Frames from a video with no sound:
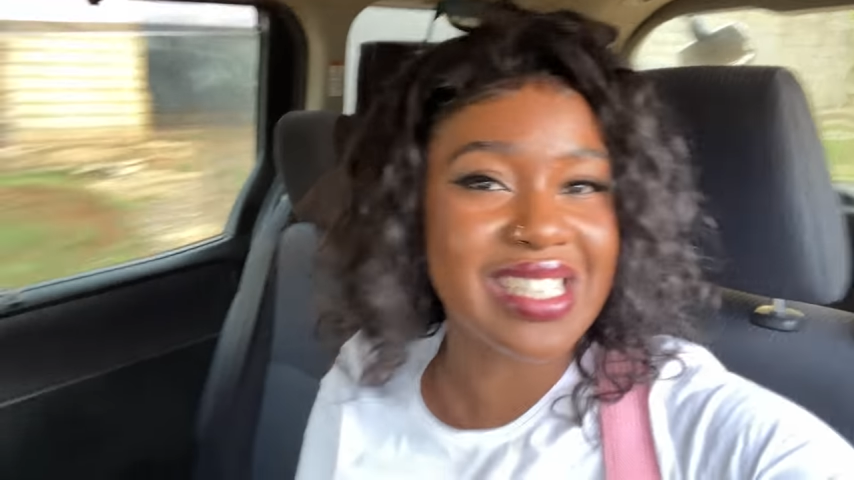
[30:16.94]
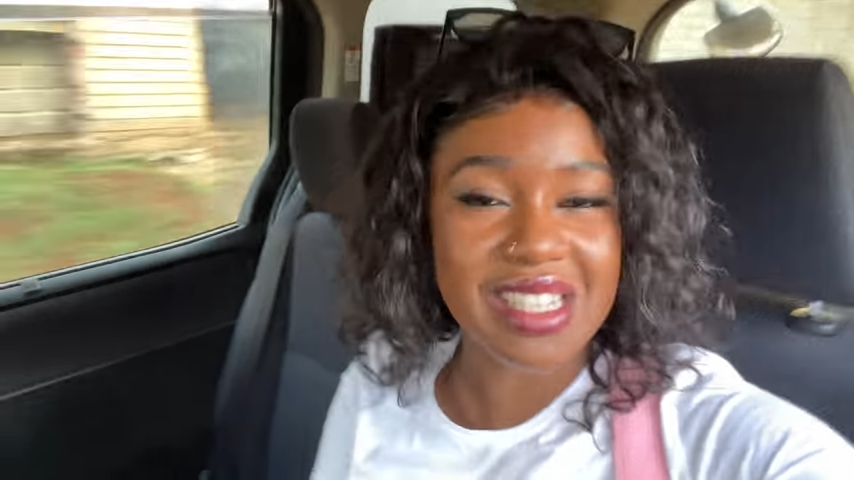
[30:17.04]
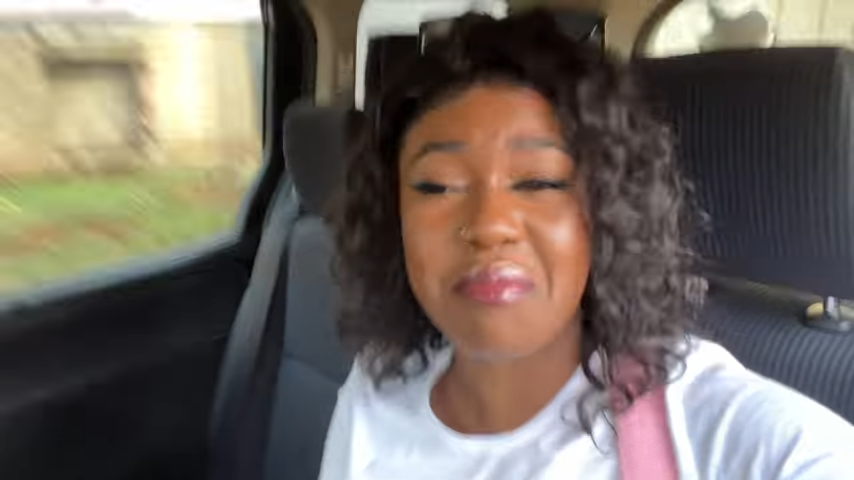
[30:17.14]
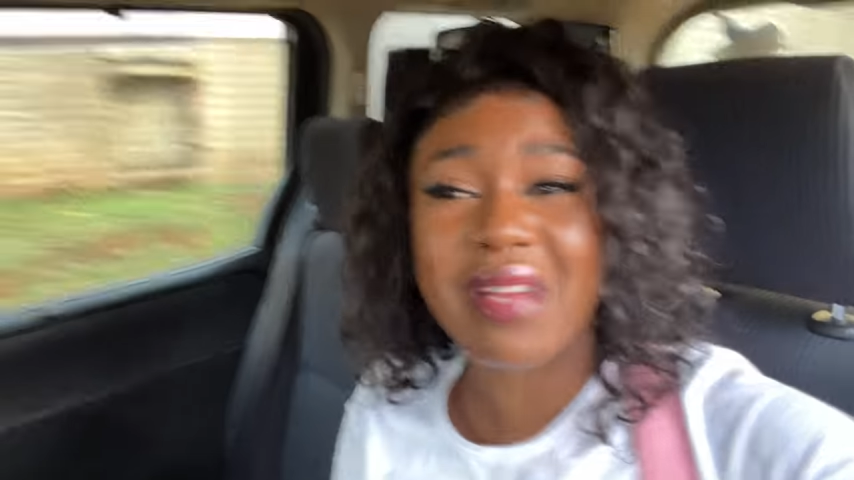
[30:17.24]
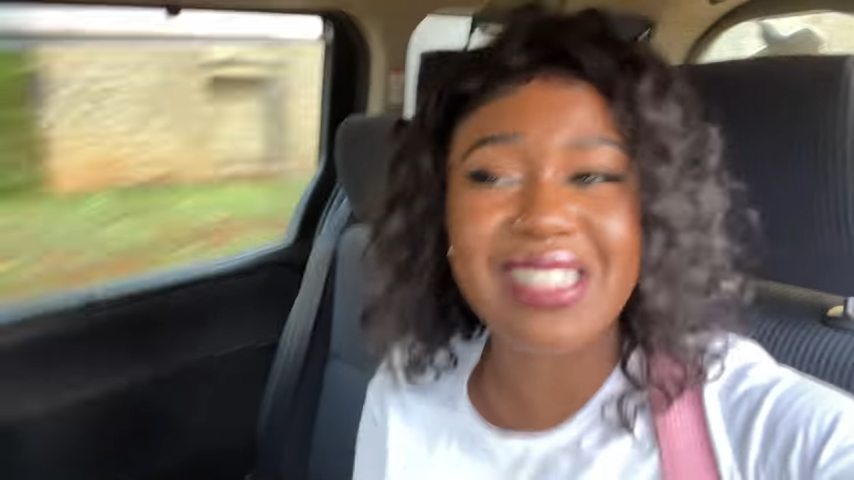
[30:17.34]
is
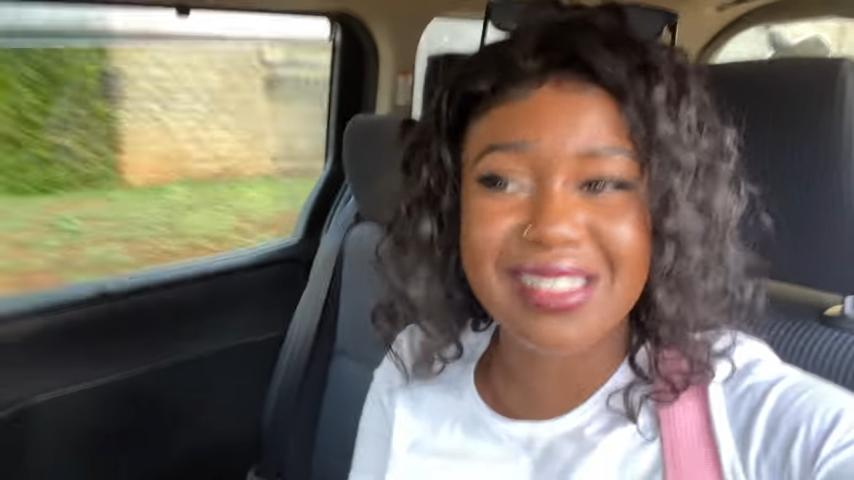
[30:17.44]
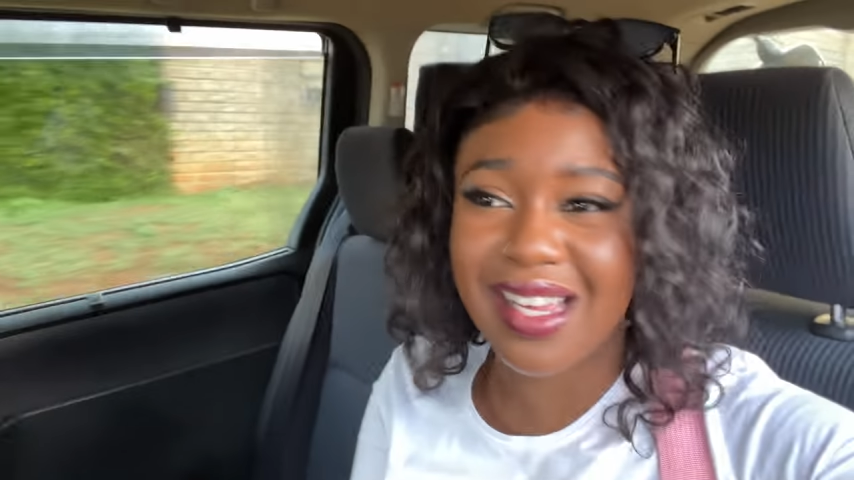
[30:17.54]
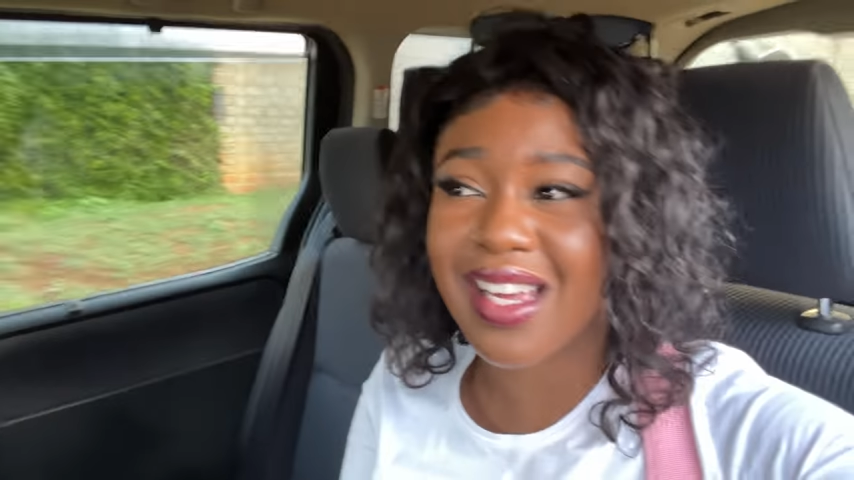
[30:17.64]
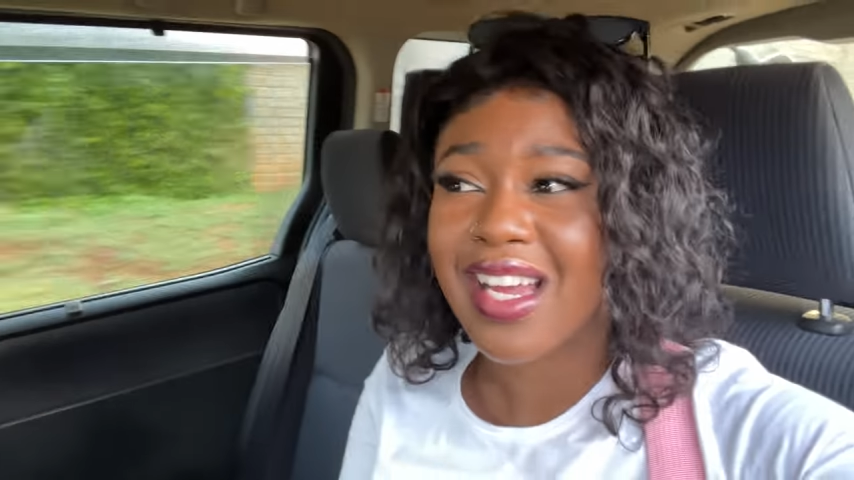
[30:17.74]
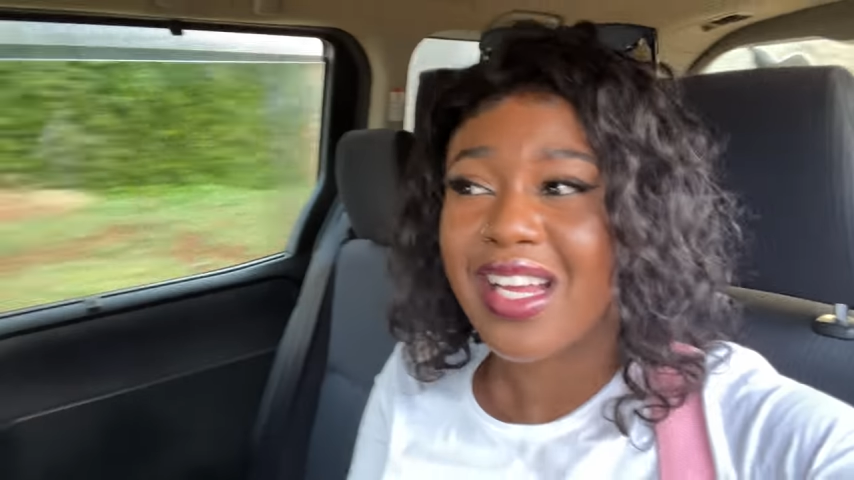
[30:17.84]

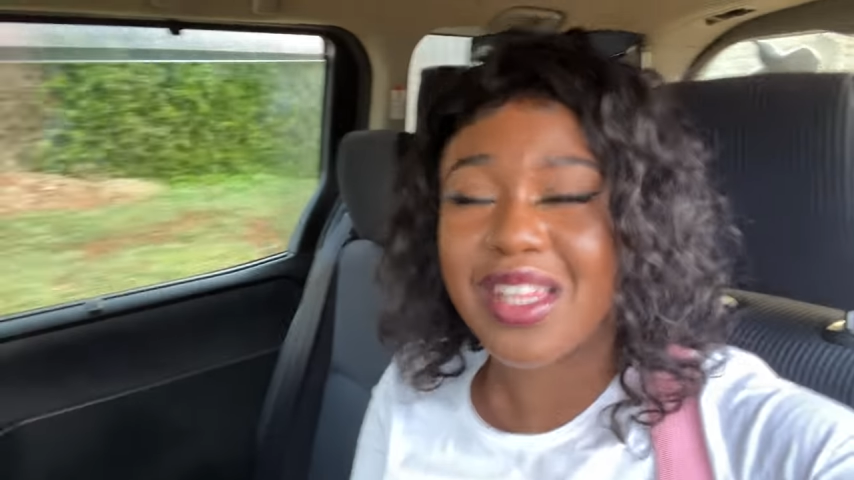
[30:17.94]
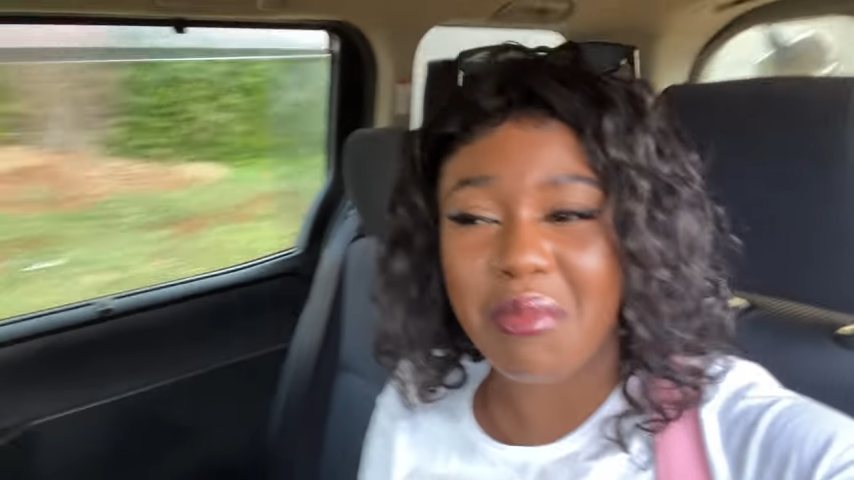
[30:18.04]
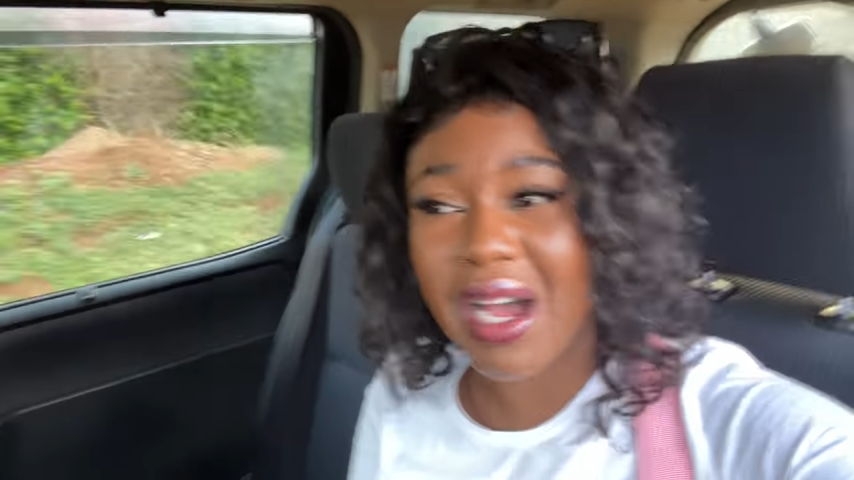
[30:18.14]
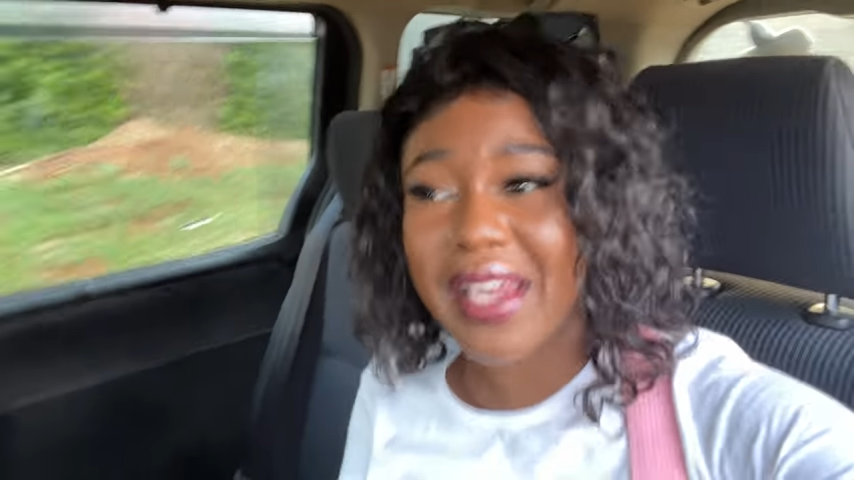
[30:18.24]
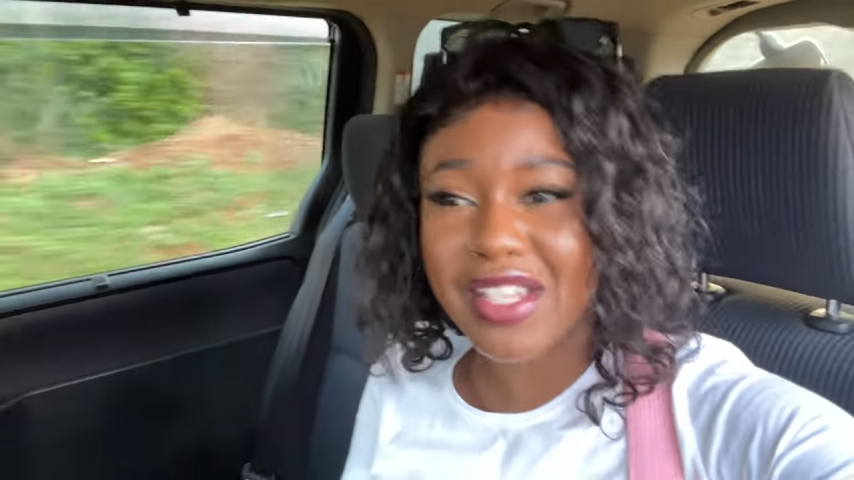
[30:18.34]
amazing, the
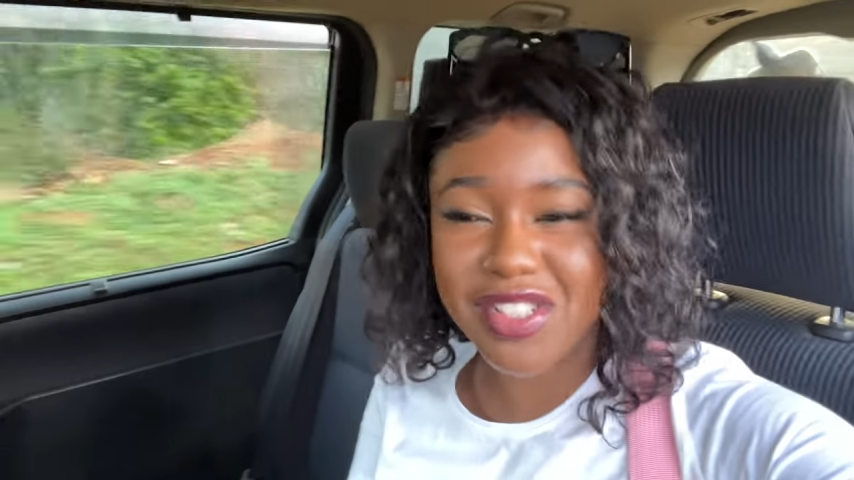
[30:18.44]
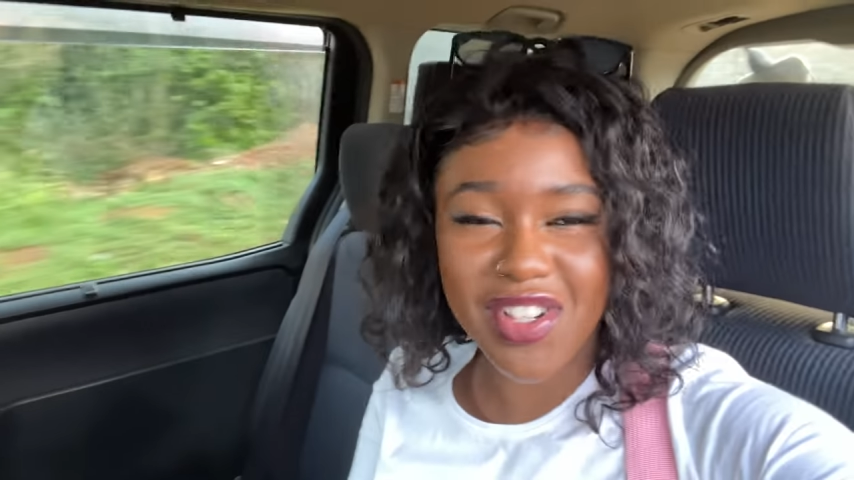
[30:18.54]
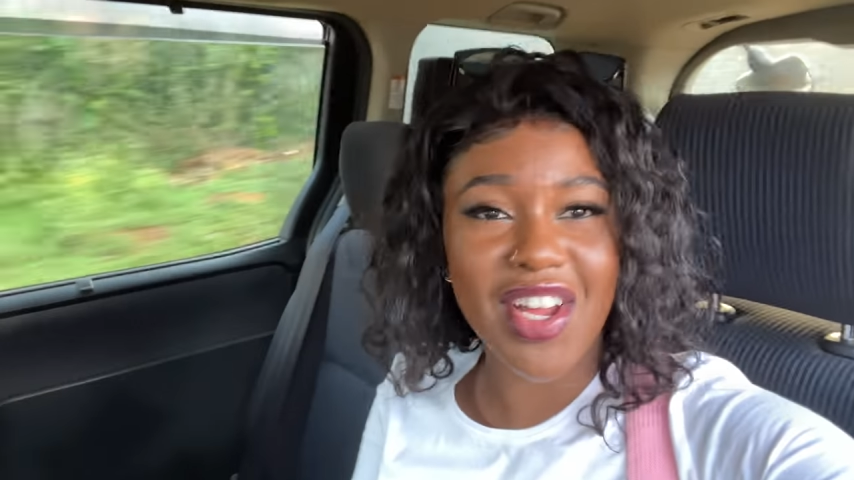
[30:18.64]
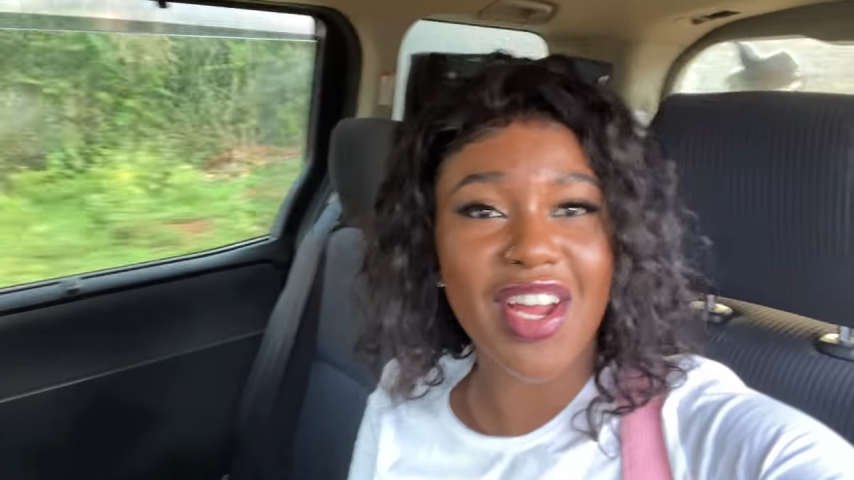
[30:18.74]
manager,